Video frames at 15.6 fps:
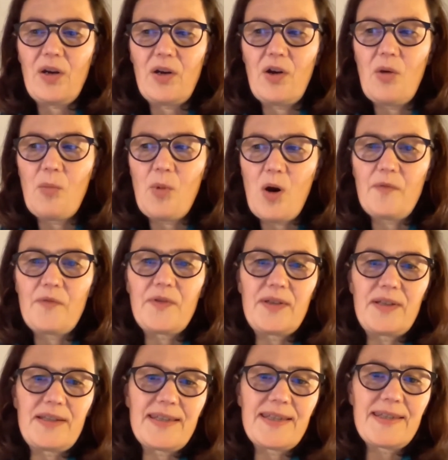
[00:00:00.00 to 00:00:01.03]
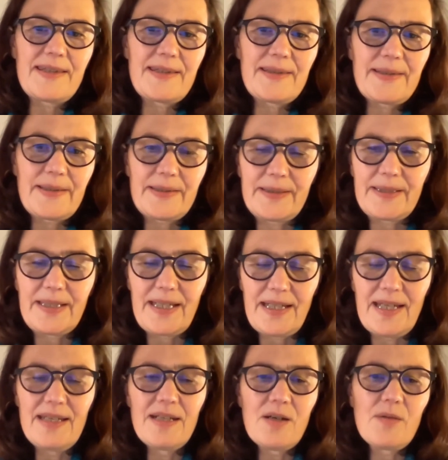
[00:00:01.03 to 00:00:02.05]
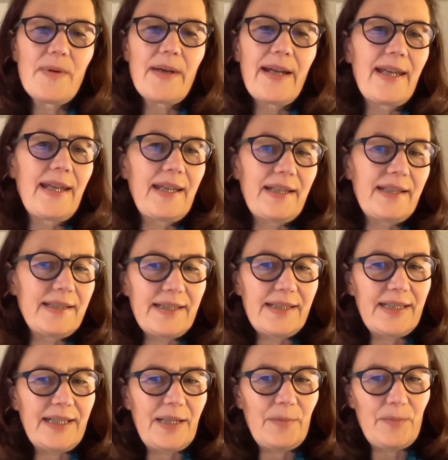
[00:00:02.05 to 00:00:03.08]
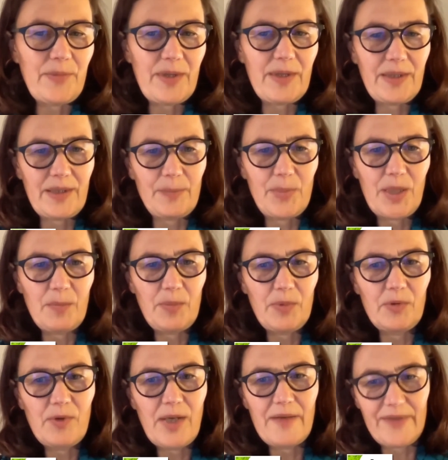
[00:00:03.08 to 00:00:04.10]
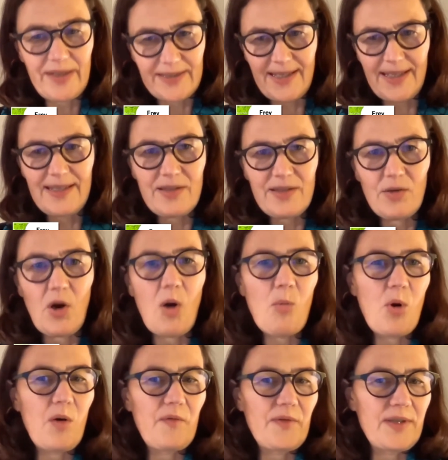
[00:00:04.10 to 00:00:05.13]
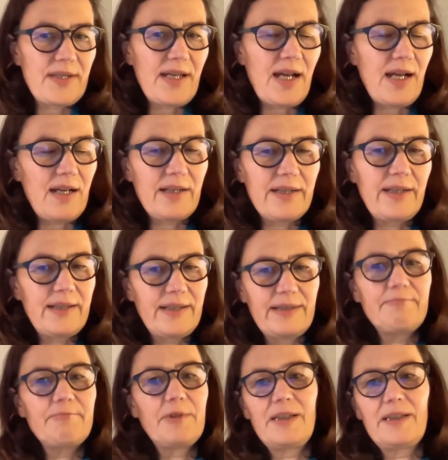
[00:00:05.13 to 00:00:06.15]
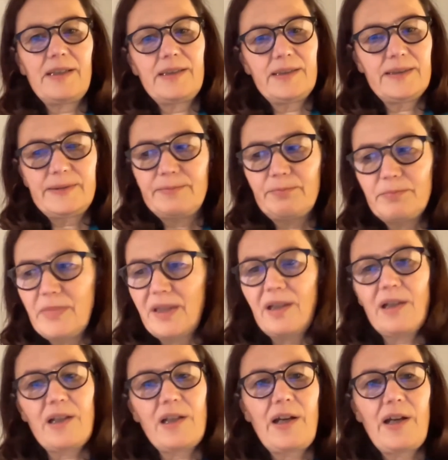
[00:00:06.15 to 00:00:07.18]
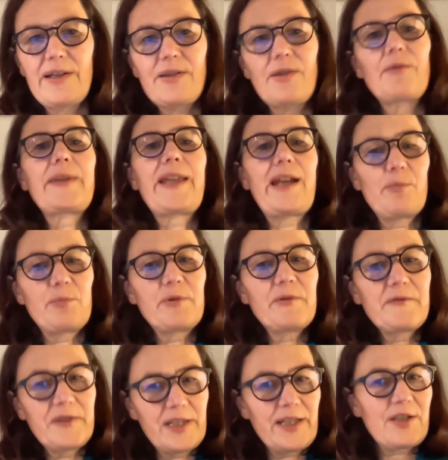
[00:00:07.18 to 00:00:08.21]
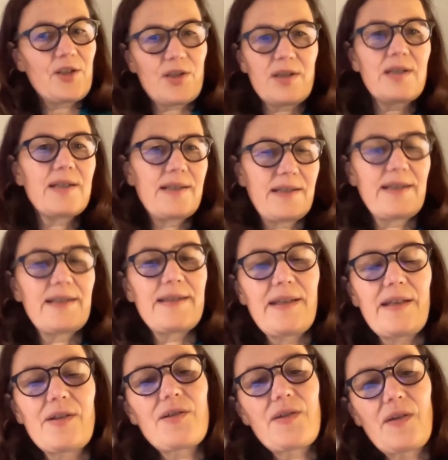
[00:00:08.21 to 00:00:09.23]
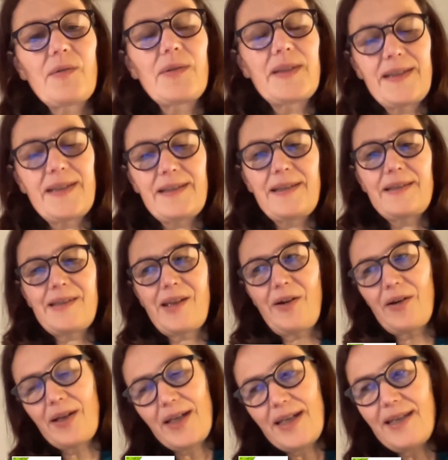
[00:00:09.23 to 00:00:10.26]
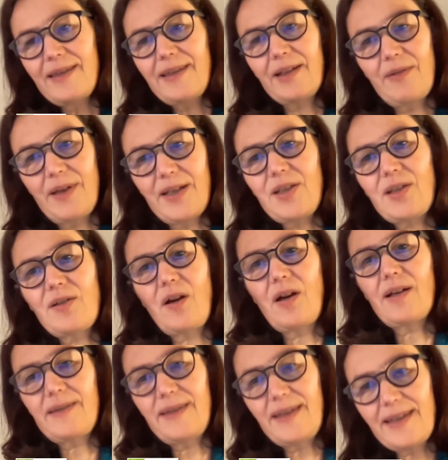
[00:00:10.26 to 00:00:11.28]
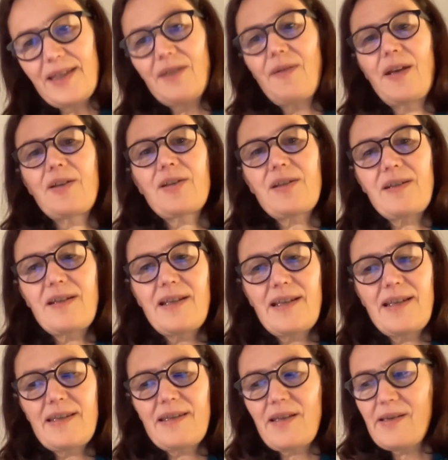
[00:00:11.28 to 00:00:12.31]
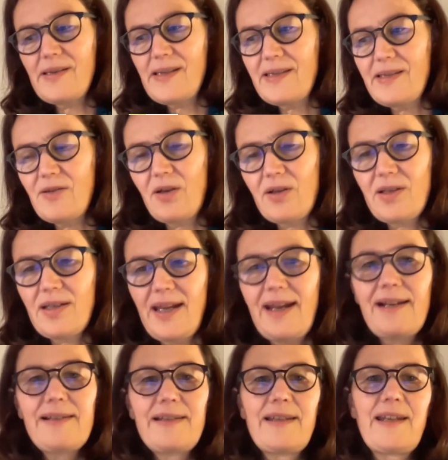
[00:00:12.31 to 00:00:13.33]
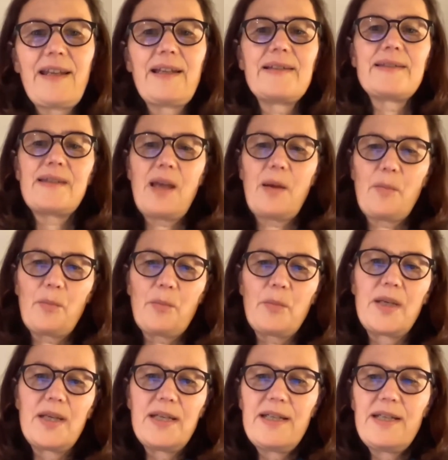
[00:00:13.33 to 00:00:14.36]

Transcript: home office, in a way, the people who have access to home office are, well, middle class, or they are privileged as such. So it's the question. This question is not tackling some